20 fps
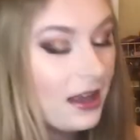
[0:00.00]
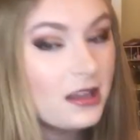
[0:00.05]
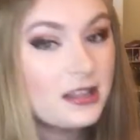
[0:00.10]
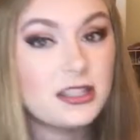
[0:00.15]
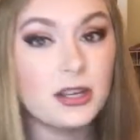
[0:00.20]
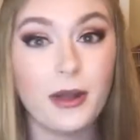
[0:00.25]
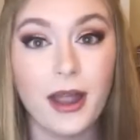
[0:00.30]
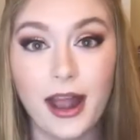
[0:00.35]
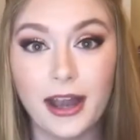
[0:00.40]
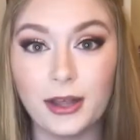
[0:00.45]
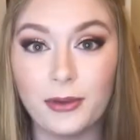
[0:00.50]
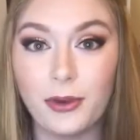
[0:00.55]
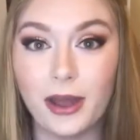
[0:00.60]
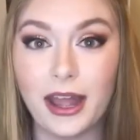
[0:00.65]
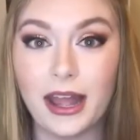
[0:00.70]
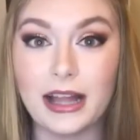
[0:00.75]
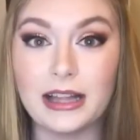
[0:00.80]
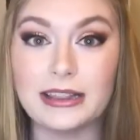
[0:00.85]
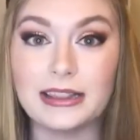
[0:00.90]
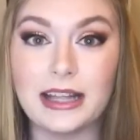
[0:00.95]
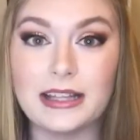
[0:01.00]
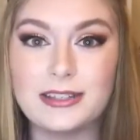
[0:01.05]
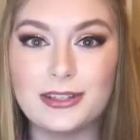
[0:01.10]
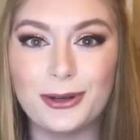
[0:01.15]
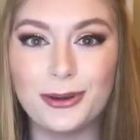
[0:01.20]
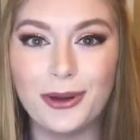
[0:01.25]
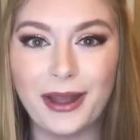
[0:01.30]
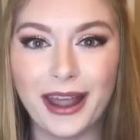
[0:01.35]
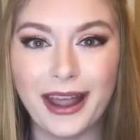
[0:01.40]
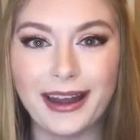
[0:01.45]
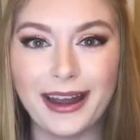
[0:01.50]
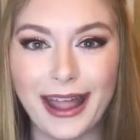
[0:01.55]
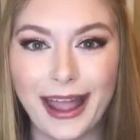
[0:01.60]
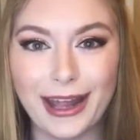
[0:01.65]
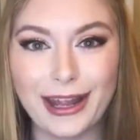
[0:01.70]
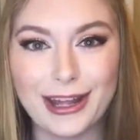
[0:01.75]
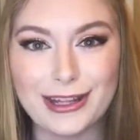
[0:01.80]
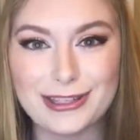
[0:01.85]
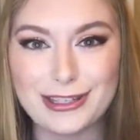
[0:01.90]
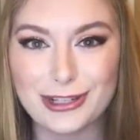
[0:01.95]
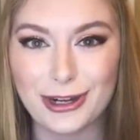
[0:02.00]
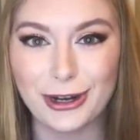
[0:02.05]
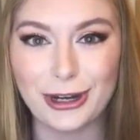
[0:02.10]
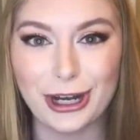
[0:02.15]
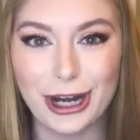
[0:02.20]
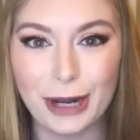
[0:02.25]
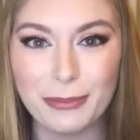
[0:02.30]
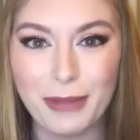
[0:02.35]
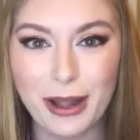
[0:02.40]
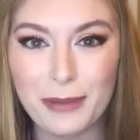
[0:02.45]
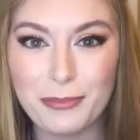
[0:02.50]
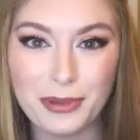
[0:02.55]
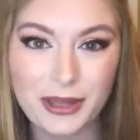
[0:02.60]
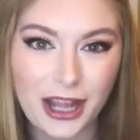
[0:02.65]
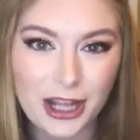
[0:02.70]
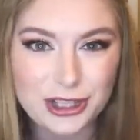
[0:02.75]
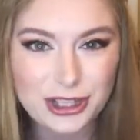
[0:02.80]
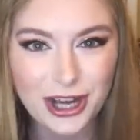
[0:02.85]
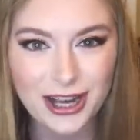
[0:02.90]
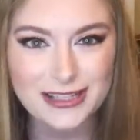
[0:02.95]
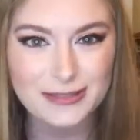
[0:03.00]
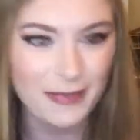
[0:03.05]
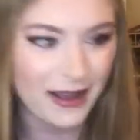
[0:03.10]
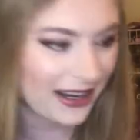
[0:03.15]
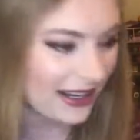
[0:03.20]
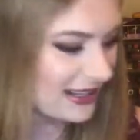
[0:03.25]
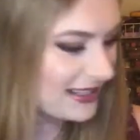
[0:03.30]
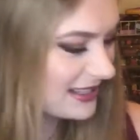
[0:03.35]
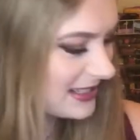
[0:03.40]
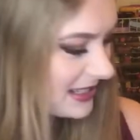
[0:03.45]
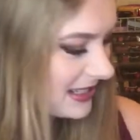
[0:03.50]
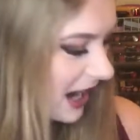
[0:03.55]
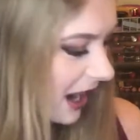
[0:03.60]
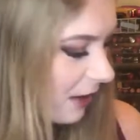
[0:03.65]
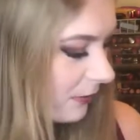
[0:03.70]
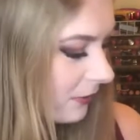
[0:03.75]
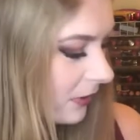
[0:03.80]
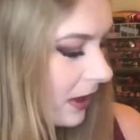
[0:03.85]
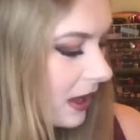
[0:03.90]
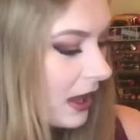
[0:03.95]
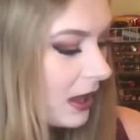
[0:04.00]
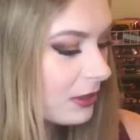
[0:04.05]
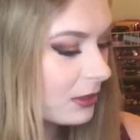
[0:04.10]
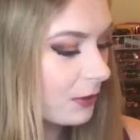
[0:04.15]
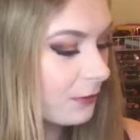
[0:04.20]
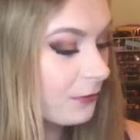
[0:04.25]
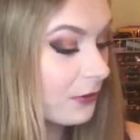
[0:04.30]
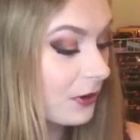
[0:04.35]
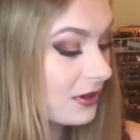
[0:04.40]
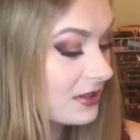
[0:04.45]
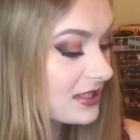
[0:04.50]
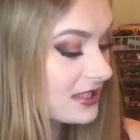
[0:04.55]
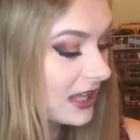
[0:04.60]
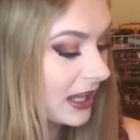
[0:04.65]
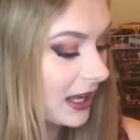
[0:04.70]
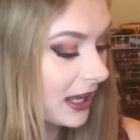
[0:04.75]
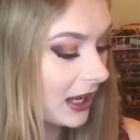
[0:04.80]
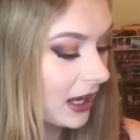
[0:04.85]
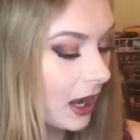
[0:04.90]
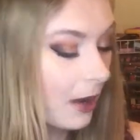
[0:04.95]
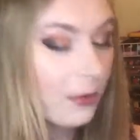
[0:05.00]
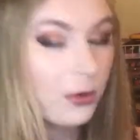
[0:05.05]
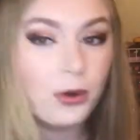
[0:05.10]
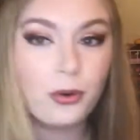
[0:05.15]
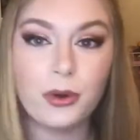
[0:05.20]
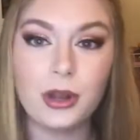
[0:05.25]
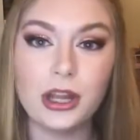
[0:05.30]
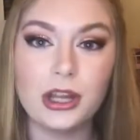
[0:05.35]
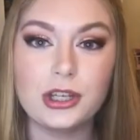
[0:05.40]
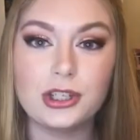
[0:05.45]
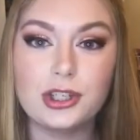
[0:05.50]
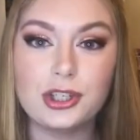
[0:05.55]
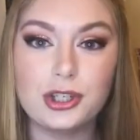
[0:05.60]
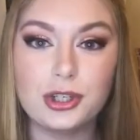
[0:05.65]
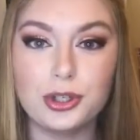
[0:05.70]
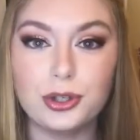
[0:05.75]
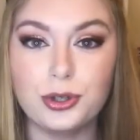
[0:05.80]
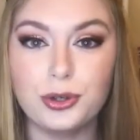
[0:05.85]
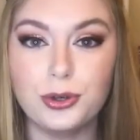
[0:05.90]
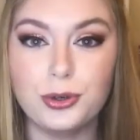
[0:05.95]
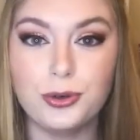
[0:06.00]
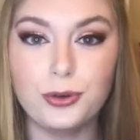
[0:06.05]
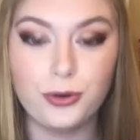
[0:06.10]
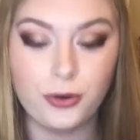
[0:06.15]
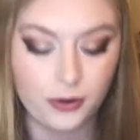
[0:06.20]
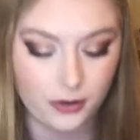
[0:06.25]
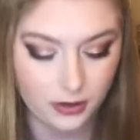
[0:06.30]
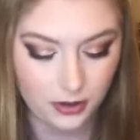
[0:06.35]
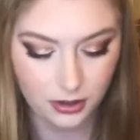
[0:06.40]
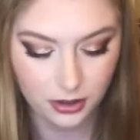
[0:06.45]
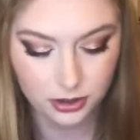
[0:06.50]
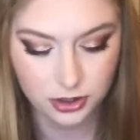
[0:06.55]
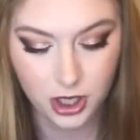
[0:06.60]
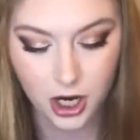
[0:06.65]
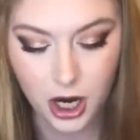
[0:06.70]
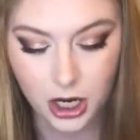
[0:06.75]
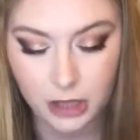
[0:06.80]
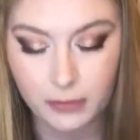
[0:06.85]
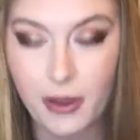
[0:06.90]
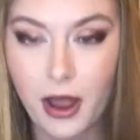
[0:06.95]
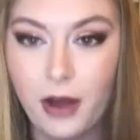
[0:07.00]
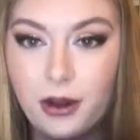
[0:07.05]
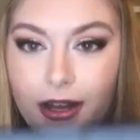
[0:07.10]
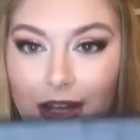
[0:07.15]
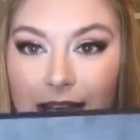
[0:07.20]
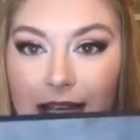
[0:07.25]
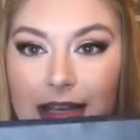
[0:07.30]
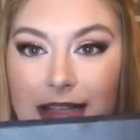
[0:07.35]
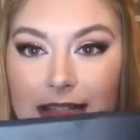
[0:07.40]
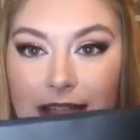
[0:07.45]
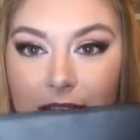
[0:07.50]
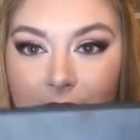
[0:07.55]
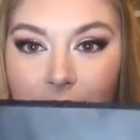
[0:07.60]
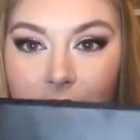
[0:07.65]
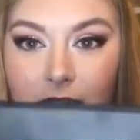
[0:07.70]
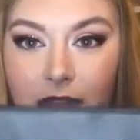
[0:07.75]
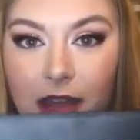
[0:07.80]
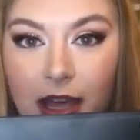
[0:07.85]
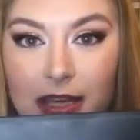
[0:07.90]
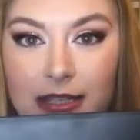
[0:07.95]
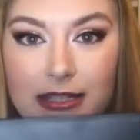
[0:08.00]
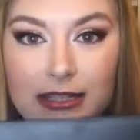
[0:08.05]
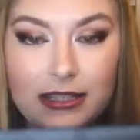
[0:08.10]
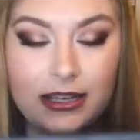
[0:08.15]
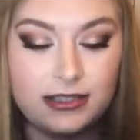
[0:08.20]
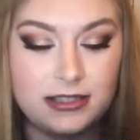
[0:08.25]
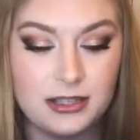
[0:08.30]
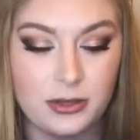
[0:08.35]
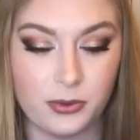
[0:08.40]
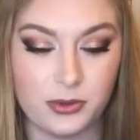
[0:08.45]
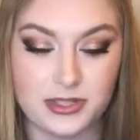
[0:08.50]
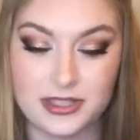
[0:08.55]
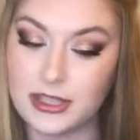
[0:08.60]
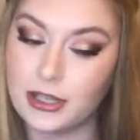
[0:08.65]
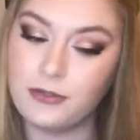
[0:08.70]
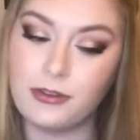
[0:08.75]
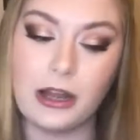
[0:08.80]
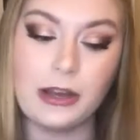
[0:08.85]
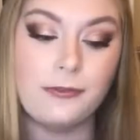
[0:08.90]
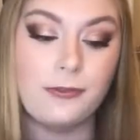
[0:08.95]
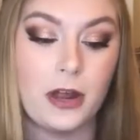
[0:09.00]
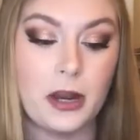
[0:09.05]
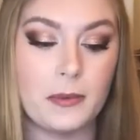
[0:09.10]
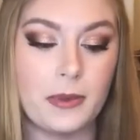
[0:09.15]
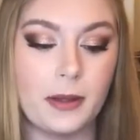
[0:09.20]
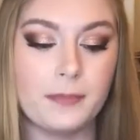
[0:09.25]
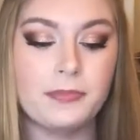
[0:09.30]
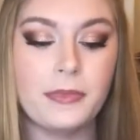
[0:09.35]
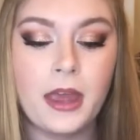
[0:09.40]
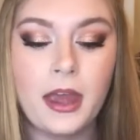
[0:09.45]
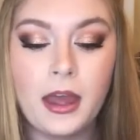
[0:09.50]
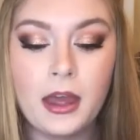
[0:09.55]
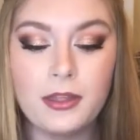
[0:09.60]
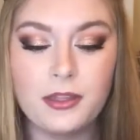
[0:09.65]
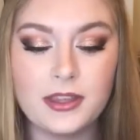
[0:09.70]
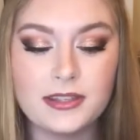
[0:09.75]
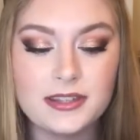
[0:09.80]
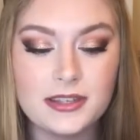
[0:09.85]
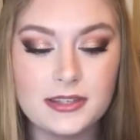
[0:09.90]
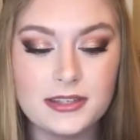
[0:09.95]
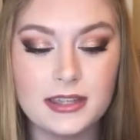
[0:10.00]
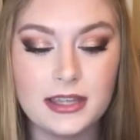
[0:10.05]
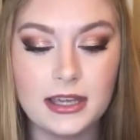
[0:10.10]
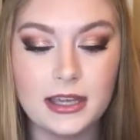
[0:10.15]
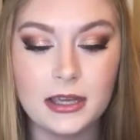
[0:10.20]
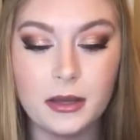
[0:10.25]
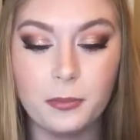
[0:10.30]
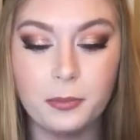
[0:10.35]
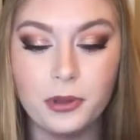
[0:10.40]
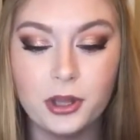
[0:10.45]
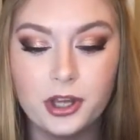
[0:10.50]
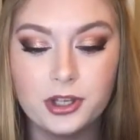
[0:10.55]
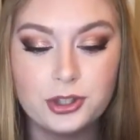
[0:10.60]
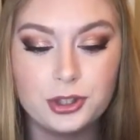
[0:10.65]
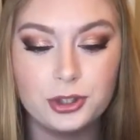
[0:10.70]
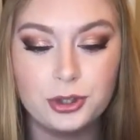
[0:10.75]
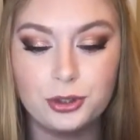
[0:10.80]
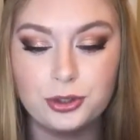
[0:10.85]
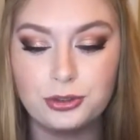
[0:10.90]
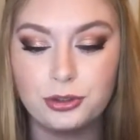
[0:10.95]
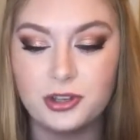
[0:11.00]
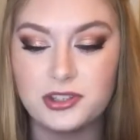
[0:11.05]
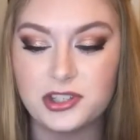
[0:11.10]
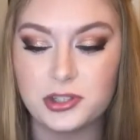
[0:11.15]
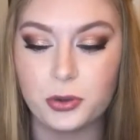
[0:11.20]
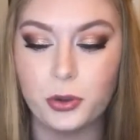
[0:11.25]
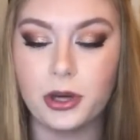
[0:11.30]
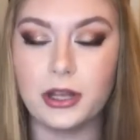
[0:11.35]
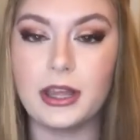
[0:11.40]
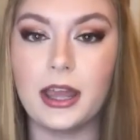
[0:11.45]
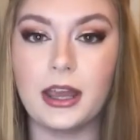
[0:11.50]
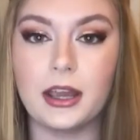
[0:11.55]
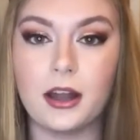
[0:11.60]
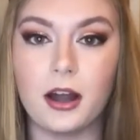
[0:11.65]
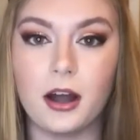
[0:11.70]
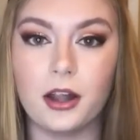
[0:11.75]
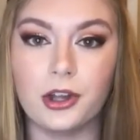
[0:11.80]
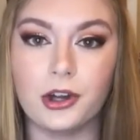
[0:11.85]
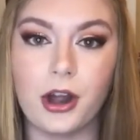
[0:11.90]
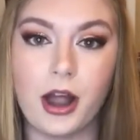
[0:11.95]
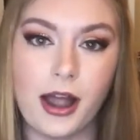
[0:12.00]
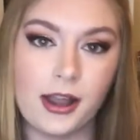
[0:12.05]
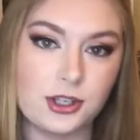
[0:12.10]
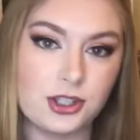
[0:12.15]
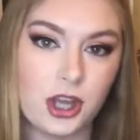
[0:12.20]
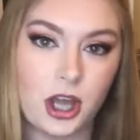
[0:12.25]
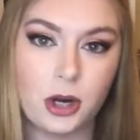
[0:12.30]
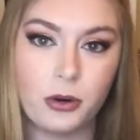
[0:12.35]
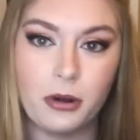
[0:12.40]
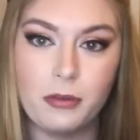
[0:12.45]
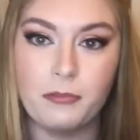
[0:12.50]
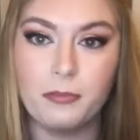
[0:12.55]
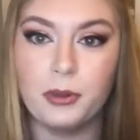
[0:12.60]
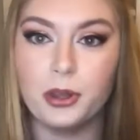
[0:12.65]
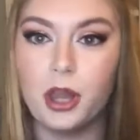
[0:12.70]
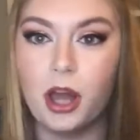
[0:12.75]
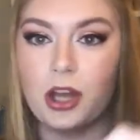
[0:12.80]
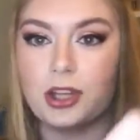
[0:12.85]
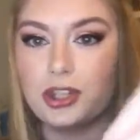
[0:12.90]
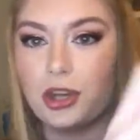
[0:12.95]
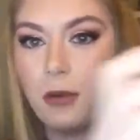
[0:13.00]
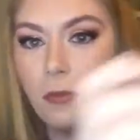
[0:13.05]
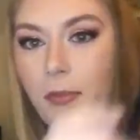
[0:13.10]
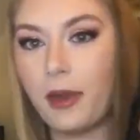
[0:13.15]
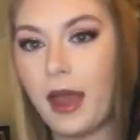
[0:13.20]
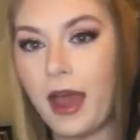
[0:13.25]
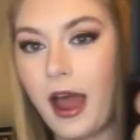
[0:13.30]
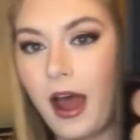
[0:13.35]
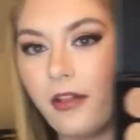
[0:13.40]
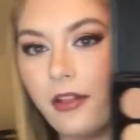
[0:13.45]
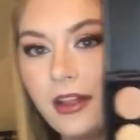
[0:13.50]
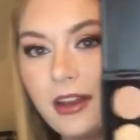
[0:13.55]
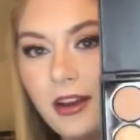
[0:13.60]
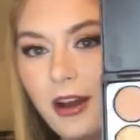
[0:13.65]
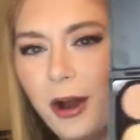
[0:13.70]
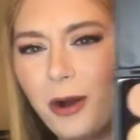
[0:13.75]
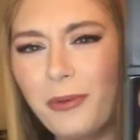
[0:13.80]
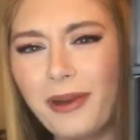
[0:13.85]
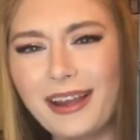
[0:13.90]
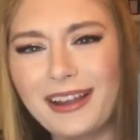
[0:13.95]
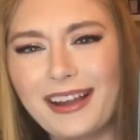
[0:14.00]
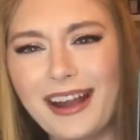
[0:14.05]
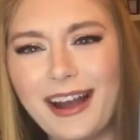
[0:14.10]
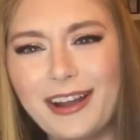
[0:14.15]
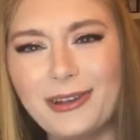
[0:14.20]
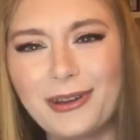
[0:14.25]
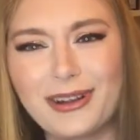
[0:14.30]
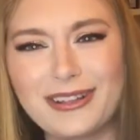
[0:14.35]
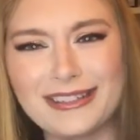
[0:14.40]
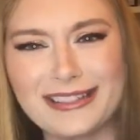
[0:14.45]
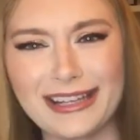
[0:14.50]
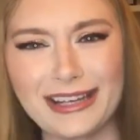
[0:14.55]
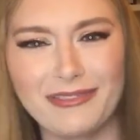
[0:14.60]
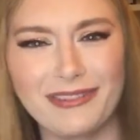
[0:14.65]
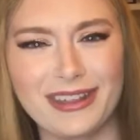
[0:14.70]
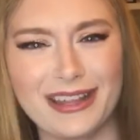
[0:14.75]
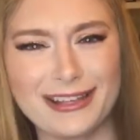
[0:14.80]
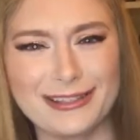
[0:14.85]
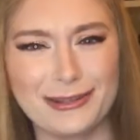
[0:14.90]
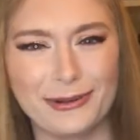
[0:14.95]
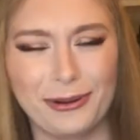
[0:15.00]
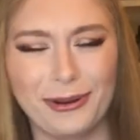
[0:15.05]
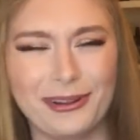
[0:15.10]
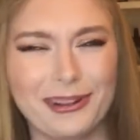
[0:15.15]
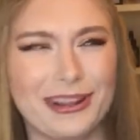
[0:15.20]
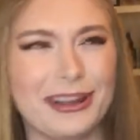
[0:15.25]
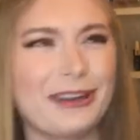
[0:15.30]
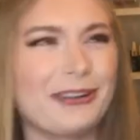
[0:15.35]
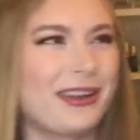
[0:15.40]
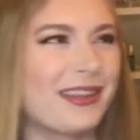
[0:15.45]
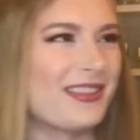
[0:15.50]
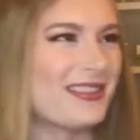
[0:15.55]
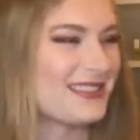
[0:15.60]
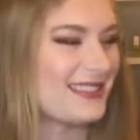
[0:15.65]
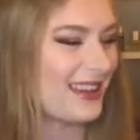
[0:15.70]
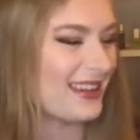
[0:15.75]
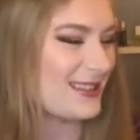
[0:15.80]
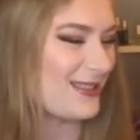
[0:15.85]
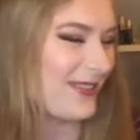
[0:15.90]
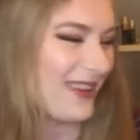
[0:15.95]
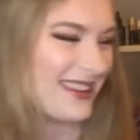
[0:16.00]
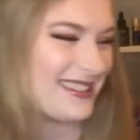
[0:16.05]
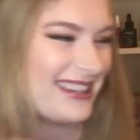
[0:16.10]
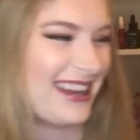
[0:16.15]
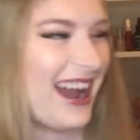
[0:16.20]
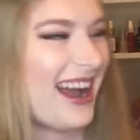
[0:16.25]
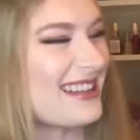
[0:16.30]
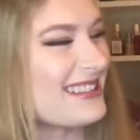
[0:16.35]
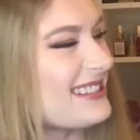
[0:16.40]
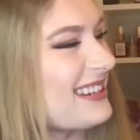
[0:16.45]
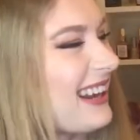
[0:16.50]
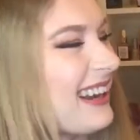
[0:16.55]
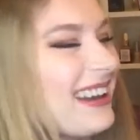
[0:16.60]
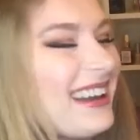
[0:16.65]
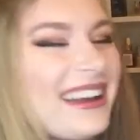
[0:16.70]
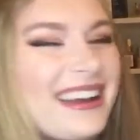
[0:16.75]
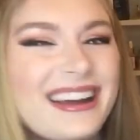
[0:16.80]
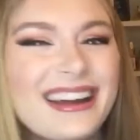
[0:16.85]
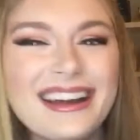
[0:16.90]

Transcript: So anyway, let's go ahead and get started on my BH Cosmetics stuff. The first thing I'm going to talk about is this, because it was sitting right in front of me. This is the Blush Neutrals 28 Color Eyeshadow and Blush Palette. Oh my god, you can see everything so clearly. This light's fantastic.